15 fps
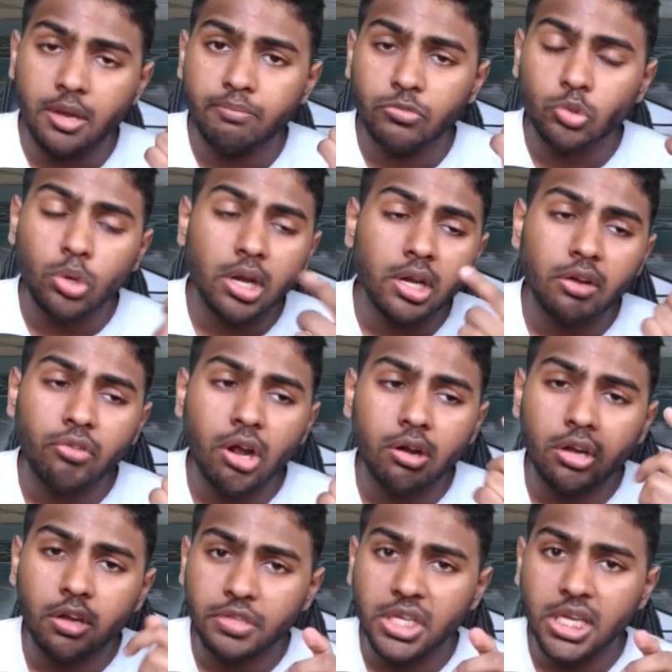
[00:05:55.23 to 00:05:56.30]
twirling around
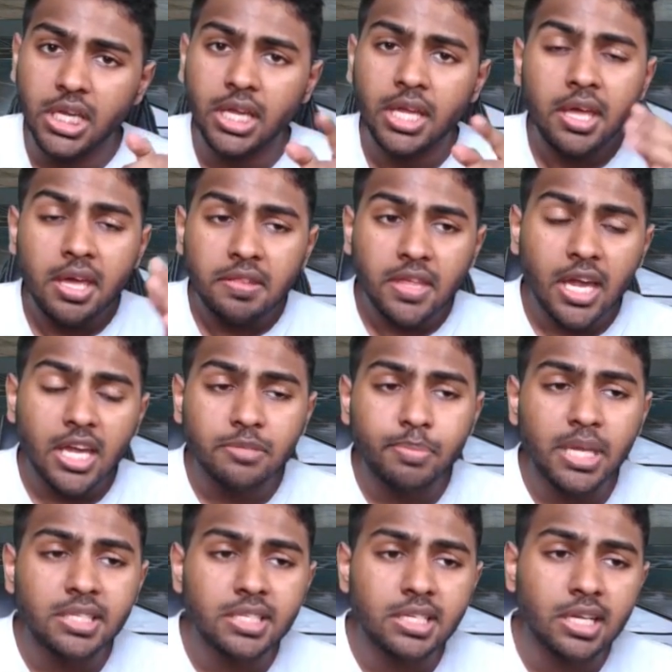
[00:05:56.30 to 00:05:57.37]
after hit, that is
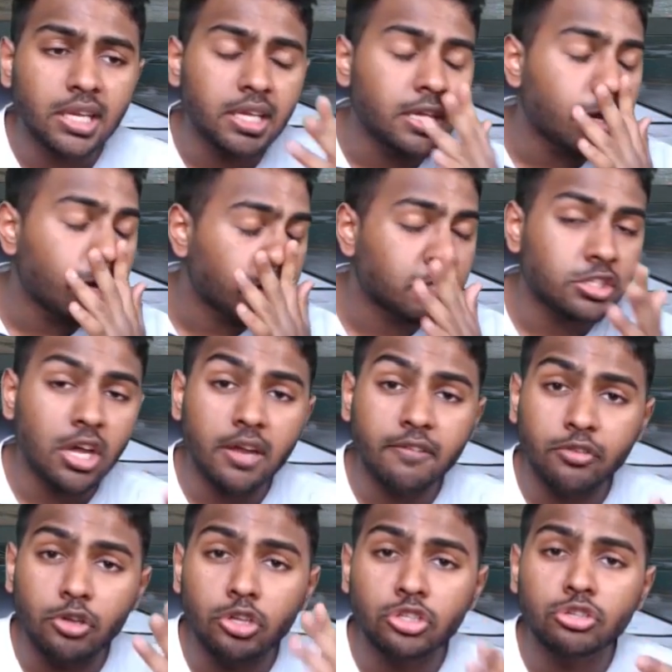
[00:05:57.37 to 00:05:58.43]
basically a sign
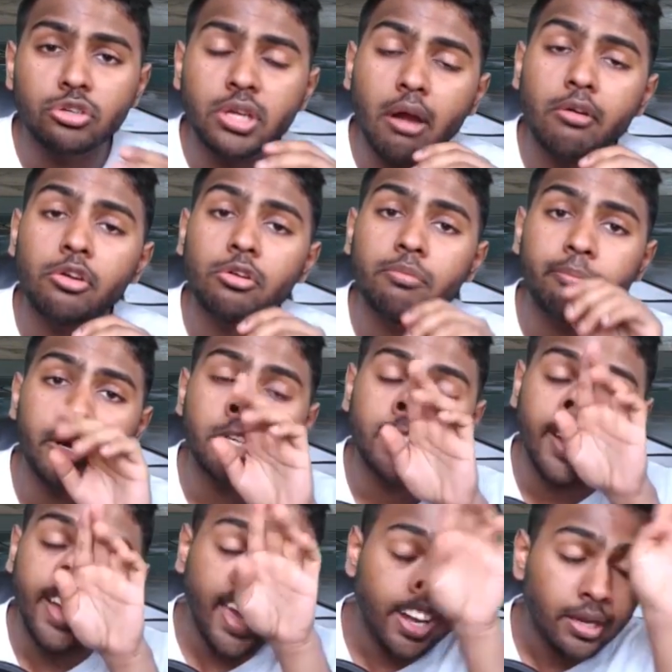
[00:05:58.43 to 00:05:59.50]
for you to carry on
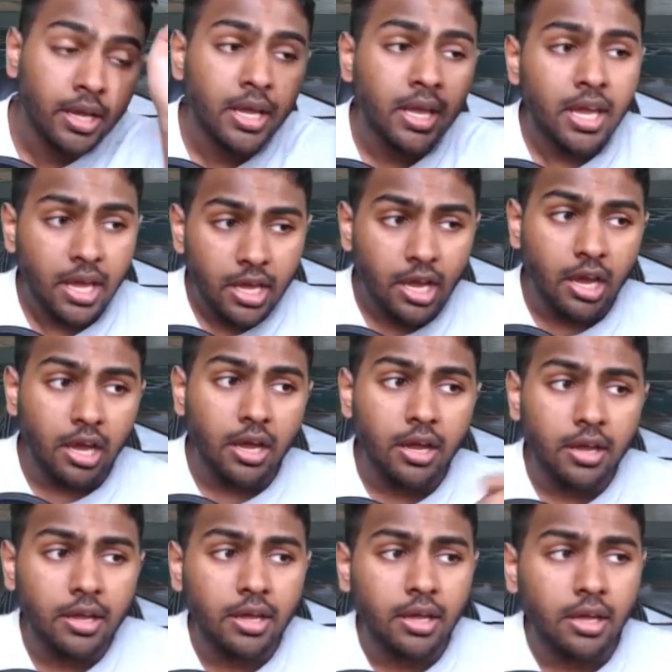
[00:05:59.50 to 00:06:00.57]
pressure. And
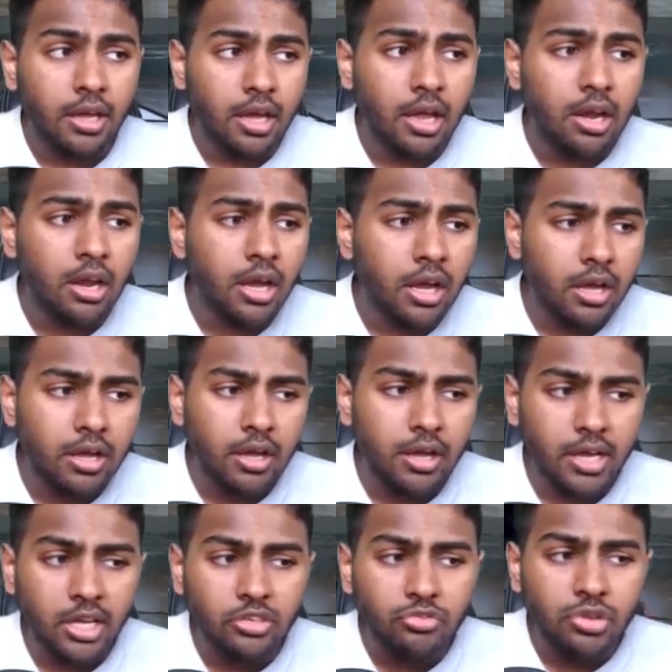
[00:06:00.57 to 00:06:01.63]

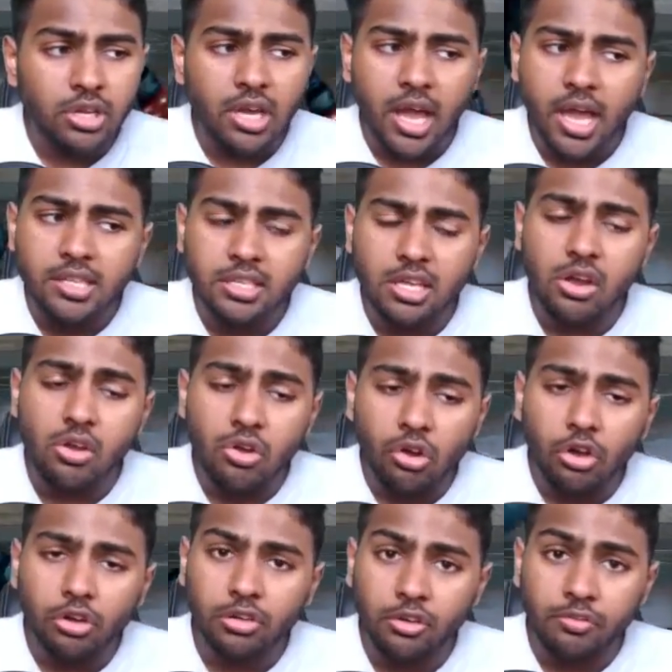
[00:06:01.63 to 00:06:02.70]
Katarina has a
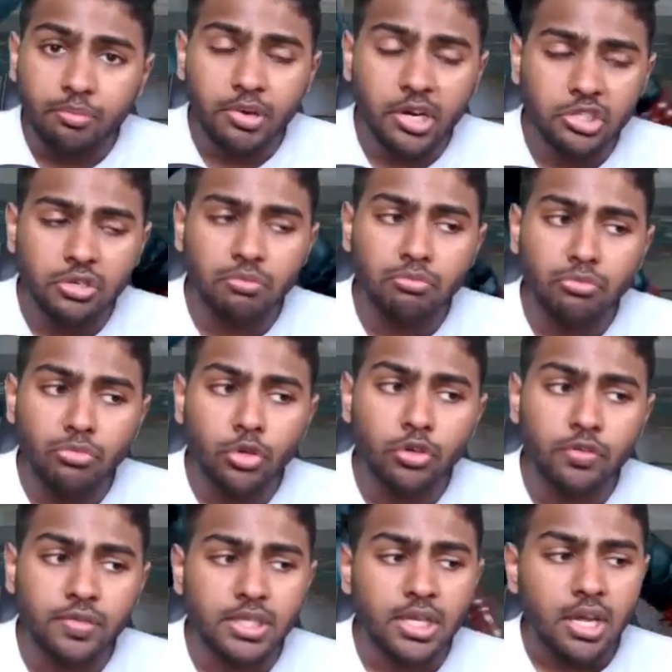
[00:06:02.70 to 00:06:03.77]
lot of pressure
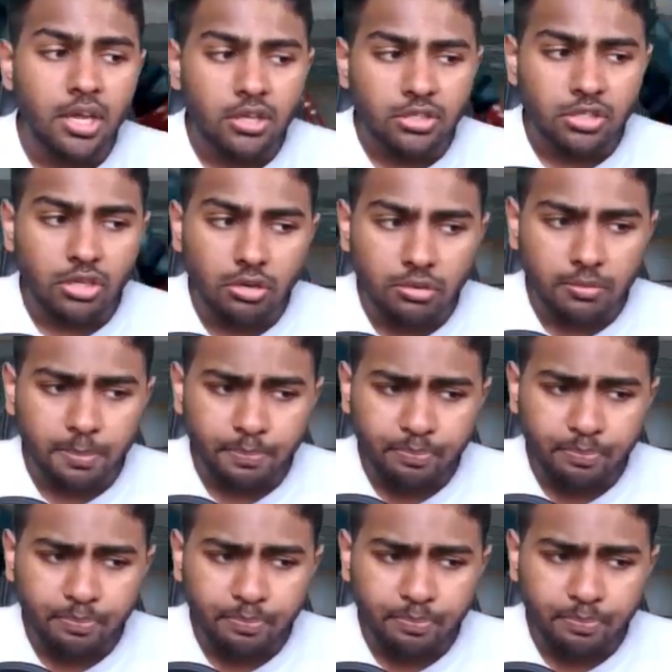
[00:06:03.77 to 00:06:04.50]
moves. So